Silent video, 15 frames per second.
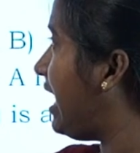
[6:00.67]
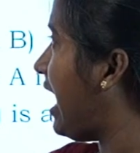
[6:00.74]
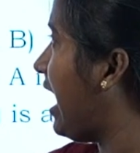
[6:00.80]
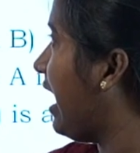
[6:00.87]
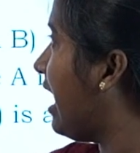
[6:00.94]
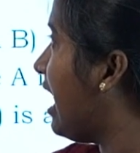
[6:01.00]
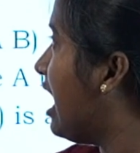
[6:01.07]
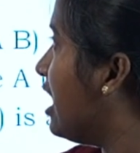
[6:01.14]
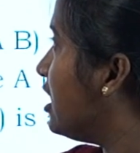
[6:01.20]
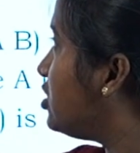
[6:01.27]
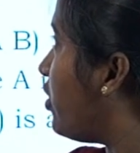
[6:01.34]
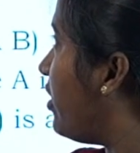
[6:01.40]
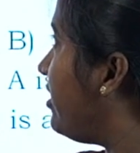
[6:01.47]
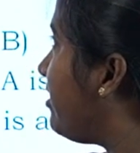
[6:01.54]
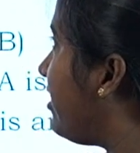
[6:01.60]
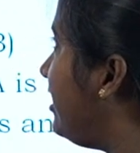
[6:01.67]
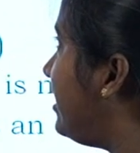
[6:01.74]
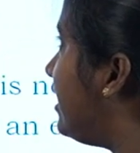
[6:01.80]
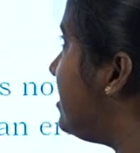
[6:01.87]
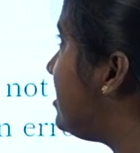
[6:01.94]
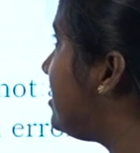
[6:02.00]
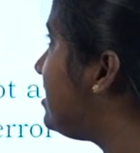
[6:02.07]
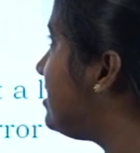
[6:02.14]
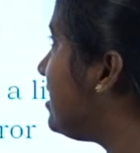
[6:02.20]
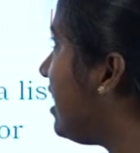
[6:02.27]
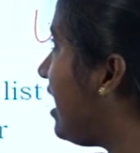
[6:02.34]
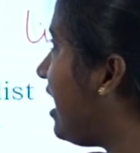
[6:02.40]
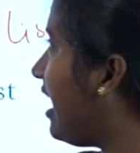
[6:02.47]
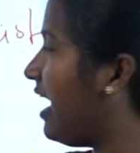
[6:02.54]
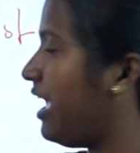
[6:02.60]
A. So it returns
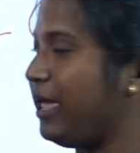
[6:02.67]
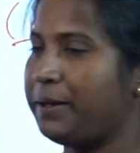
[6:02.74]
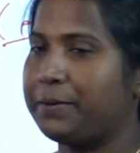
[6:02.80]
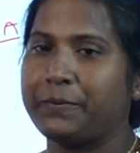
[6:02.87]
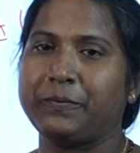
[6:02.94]
A.